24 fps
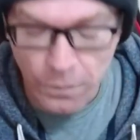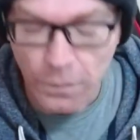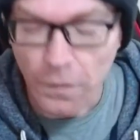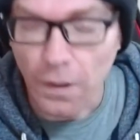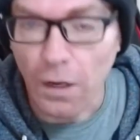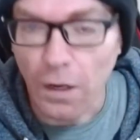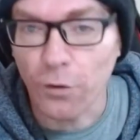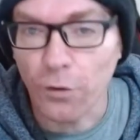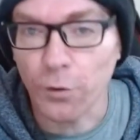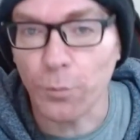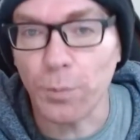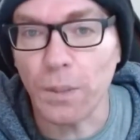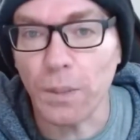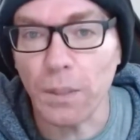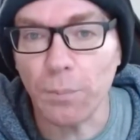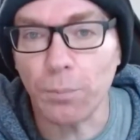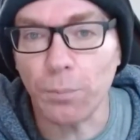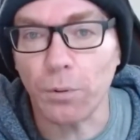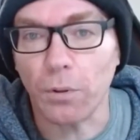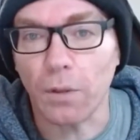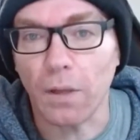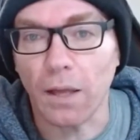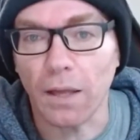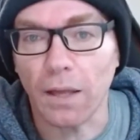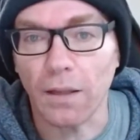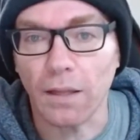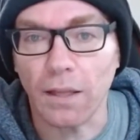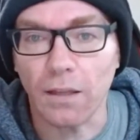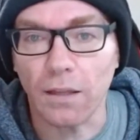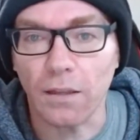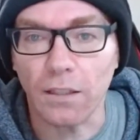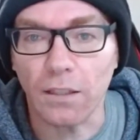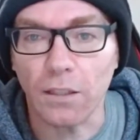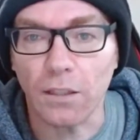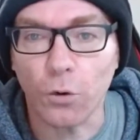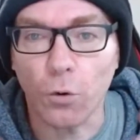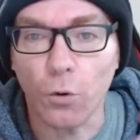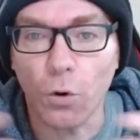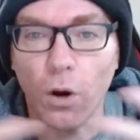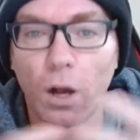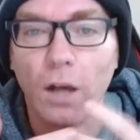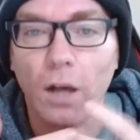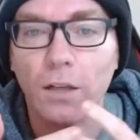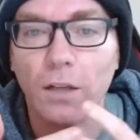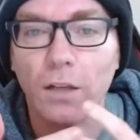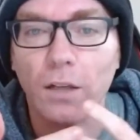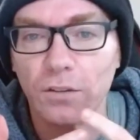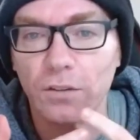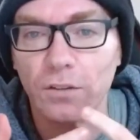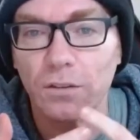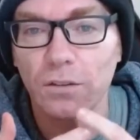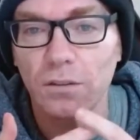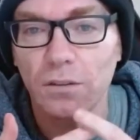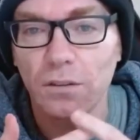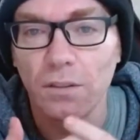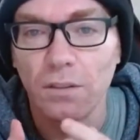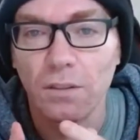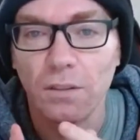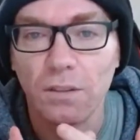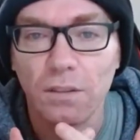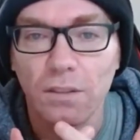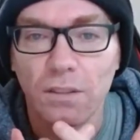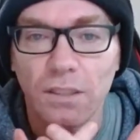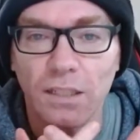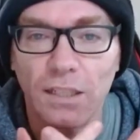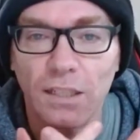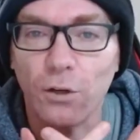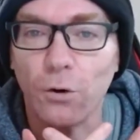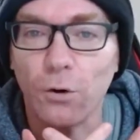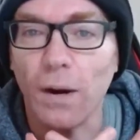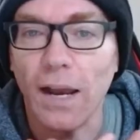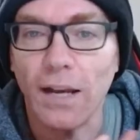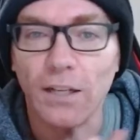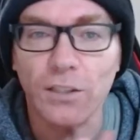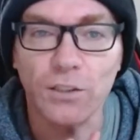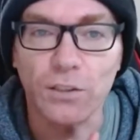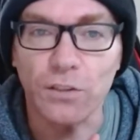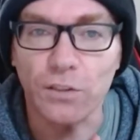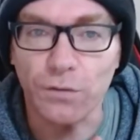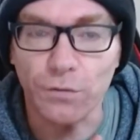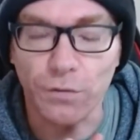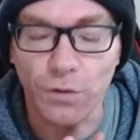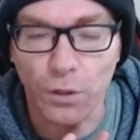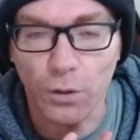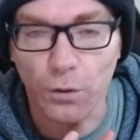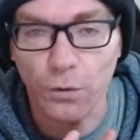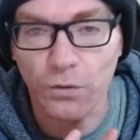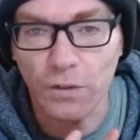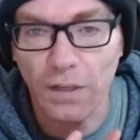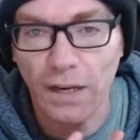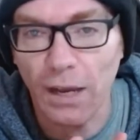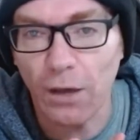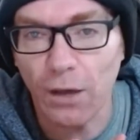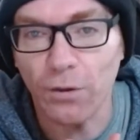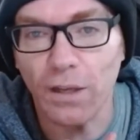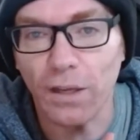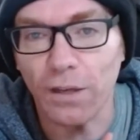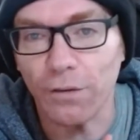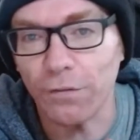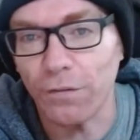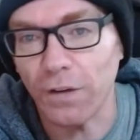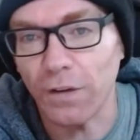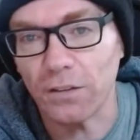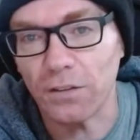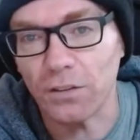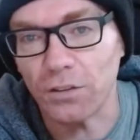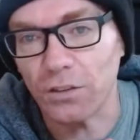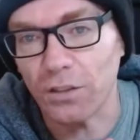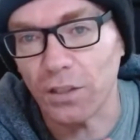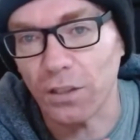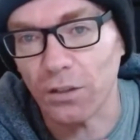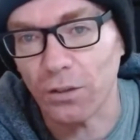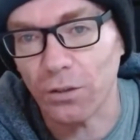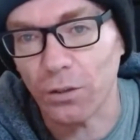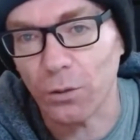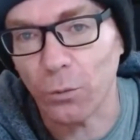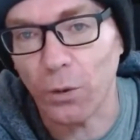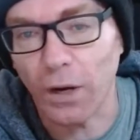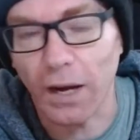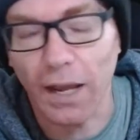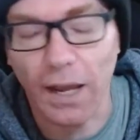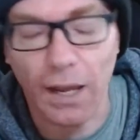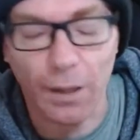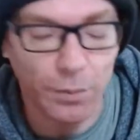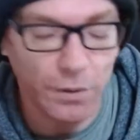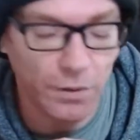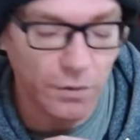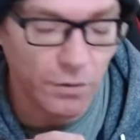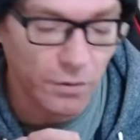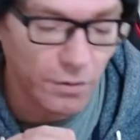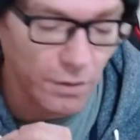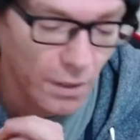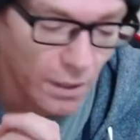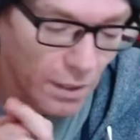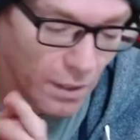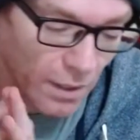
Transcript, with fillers: other people and then the cross interactions of those and how they affect each other and what happens